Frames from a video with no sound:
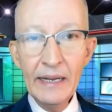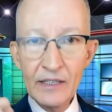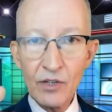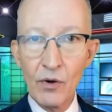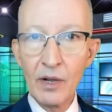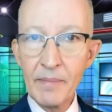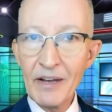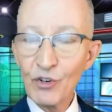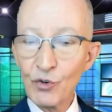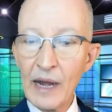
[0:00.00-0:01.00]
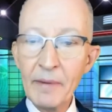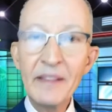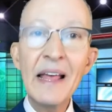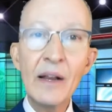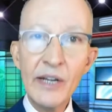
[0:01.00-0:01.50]
It's all about
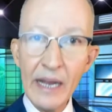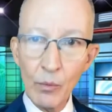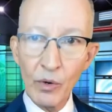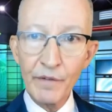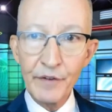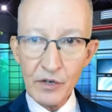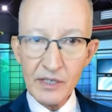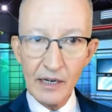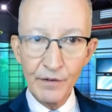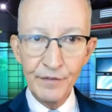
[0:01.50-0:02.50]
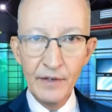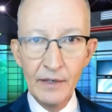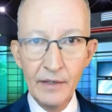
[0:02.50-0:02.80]
grabbing that network for yourself.